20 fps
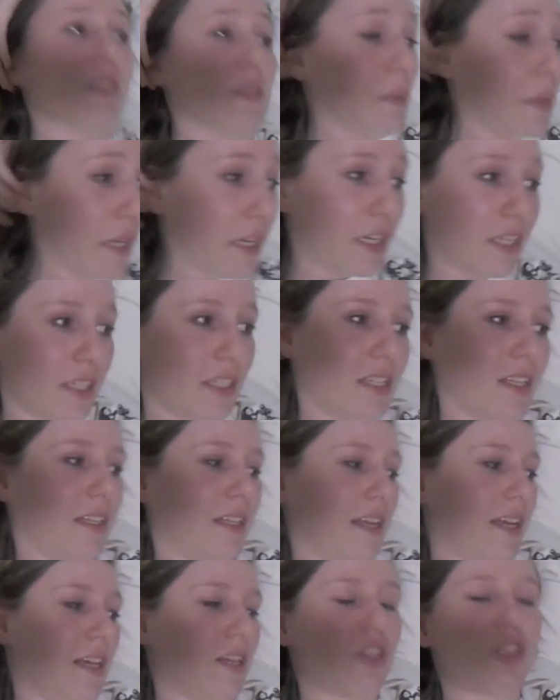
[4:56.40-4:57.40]
sweater to
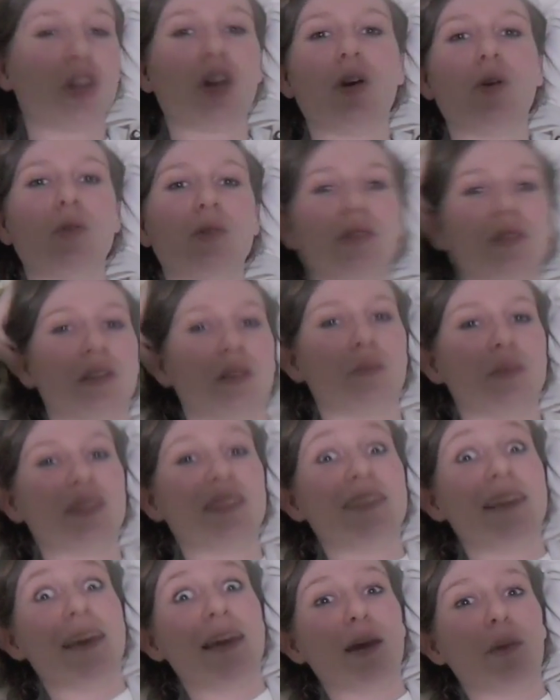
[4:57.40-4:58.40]
like show some
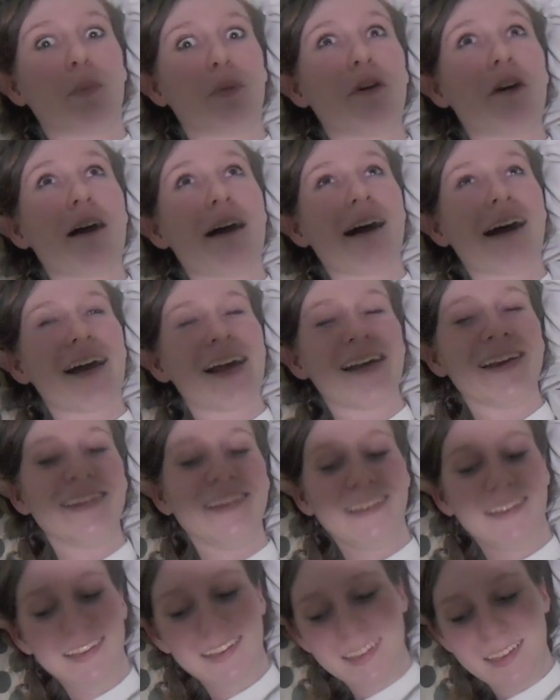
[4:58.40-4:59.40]
snake pride,
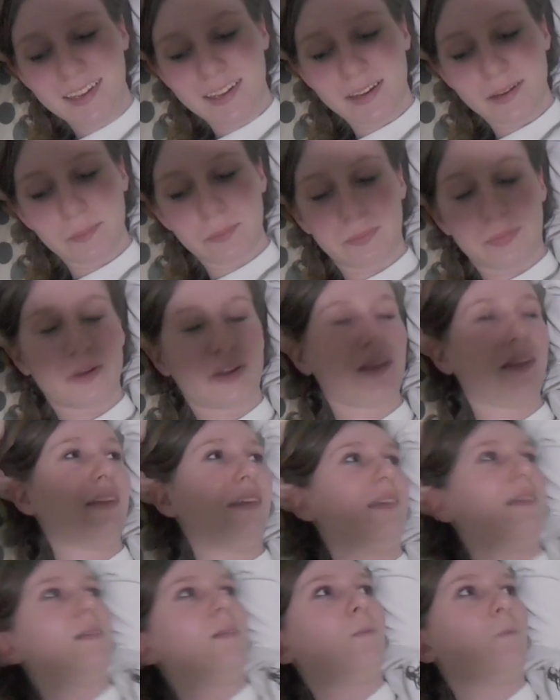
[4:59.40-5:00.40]
but
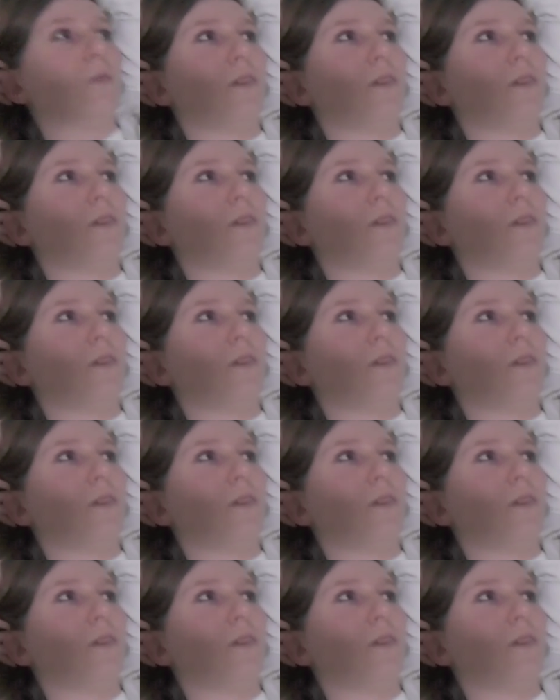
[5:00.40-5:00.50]
it